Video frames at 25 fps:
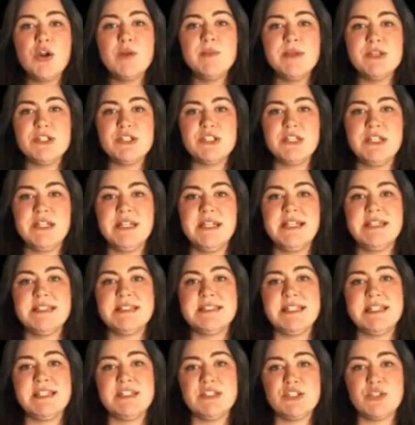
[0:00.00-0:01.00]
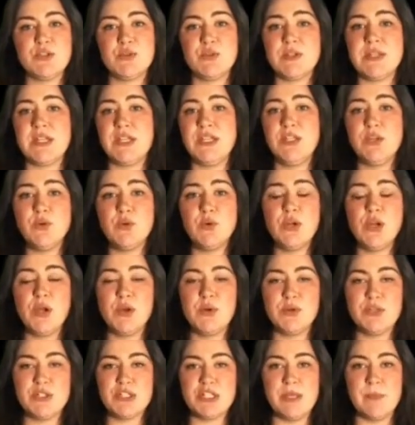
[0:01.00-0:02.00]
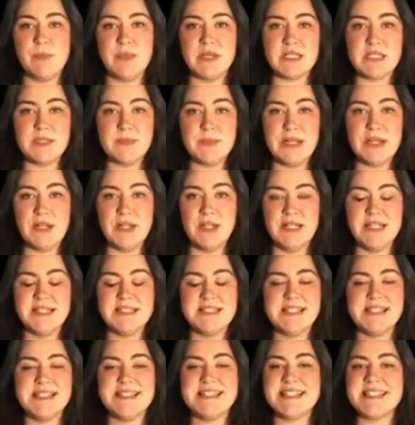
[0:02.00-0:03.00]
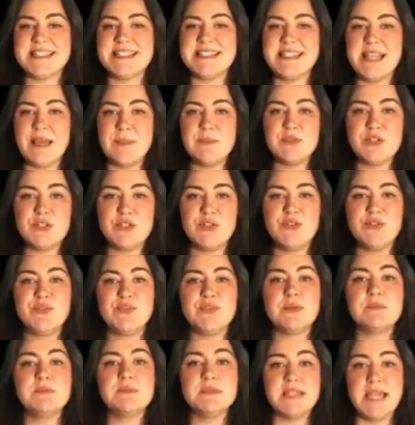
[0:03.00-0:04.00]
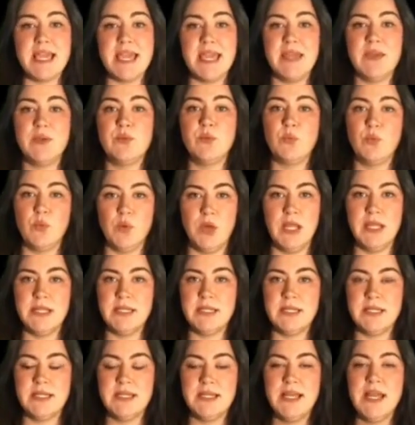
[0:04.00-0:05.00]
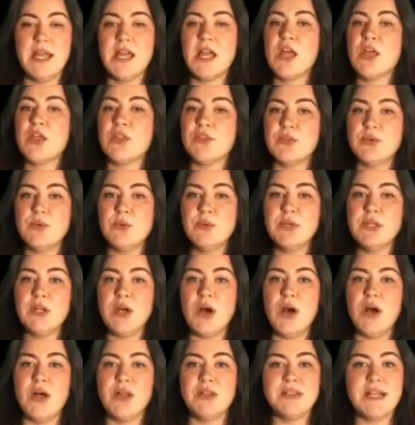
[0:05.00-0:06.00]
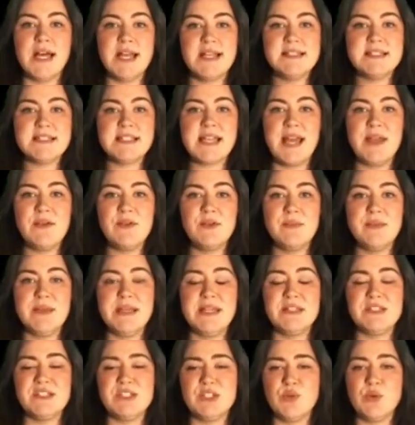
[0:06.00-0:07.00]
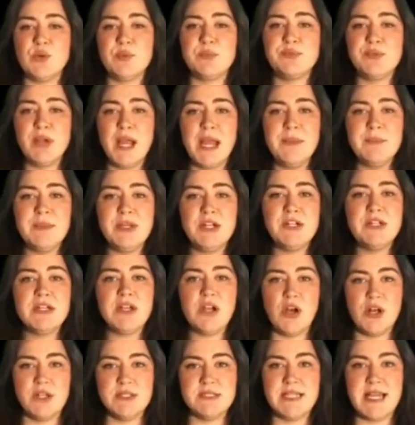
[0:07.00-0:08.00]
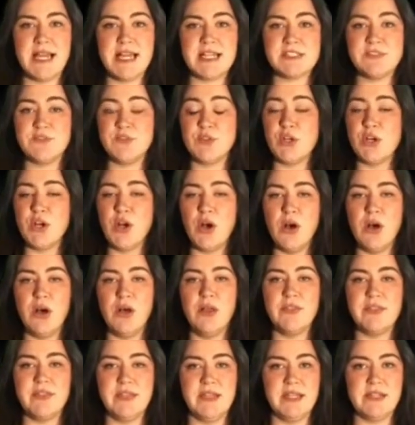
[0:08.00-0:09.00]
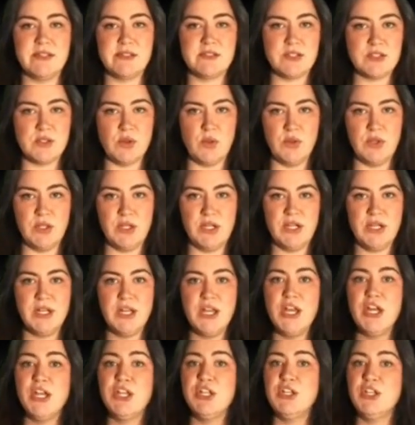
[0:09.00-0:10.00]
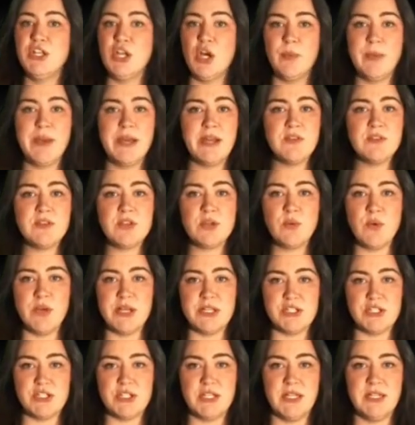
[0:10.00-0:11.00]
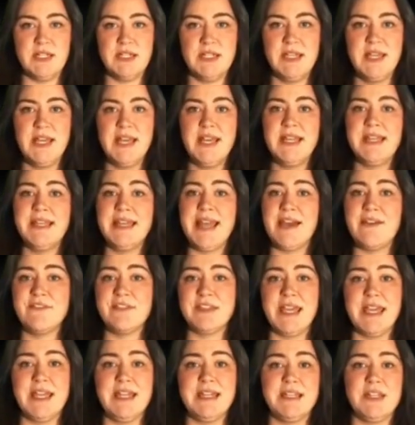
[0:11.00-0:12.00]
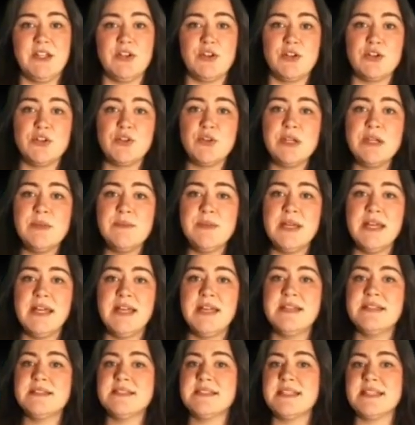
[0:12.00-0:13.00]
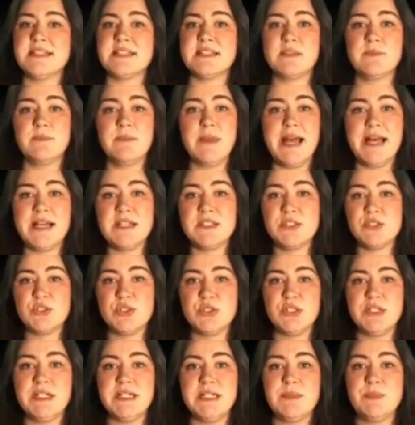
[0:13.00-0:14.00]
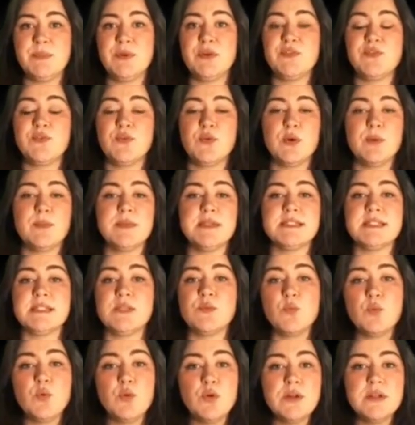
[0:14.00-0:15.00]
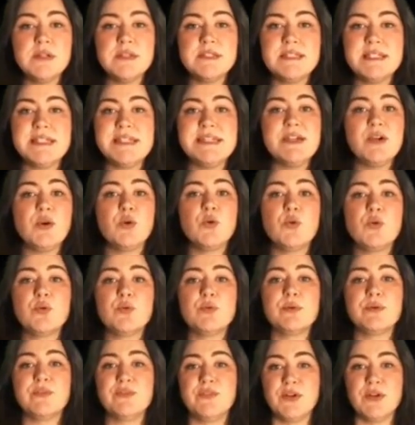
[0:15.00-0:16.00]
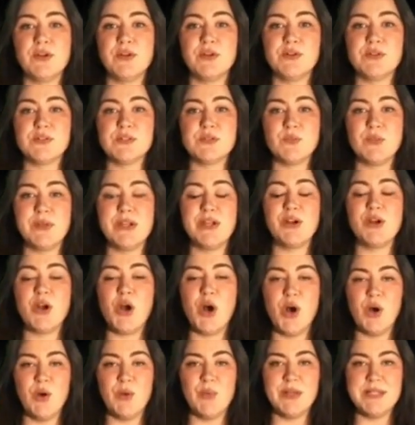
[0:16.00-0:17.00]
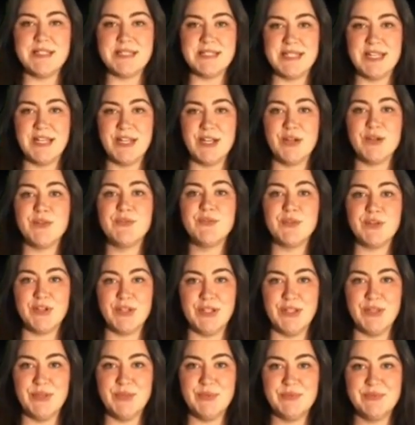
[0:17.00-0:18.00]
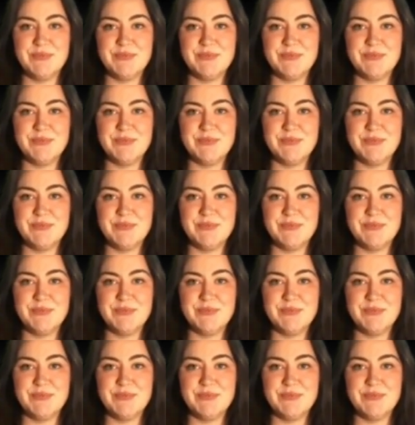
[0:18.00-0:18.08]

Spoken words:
mission is to ensure that your ownership experience is exceptional from day one. Through it all, LightSkye remains your primary contact for all things solar, no matter the question: navigating your agreement, system mastery, performance and warranty, or referrals. We are always here for you.